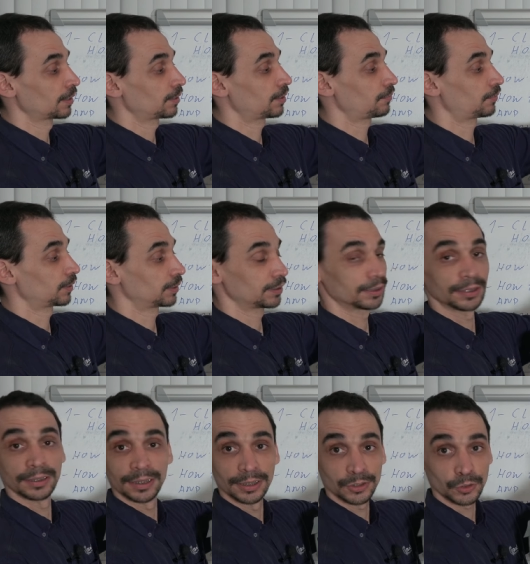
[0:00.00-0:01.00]
different
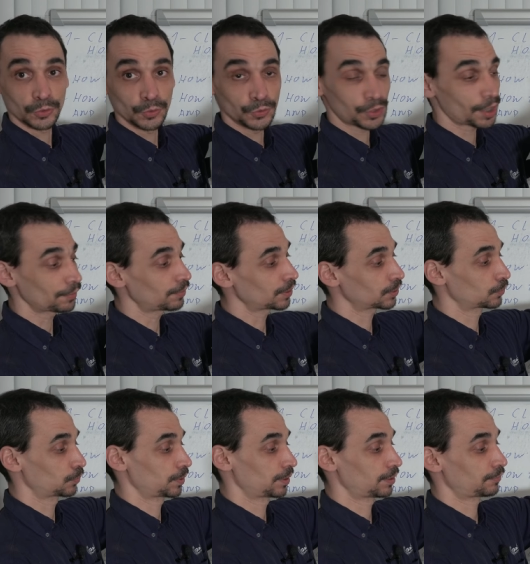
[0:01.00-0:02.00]
screwdrivers
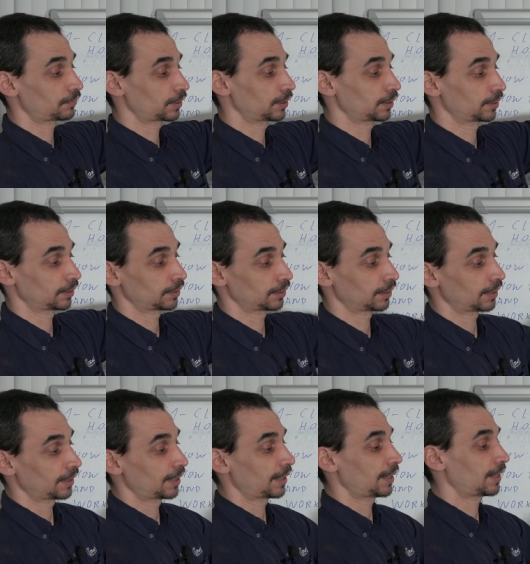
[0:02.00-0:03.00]
with different
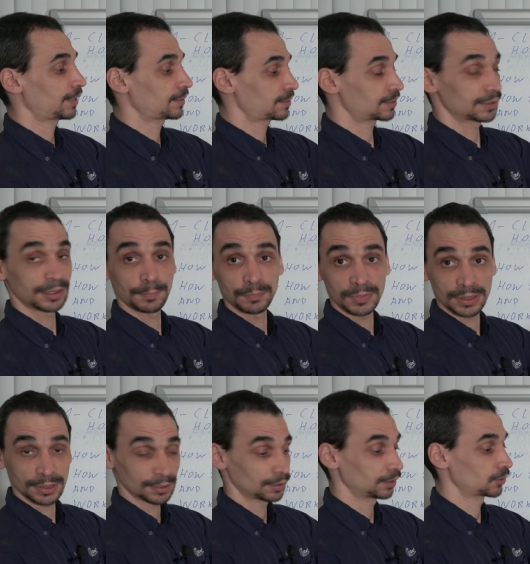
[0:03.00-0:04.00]
ends, tips.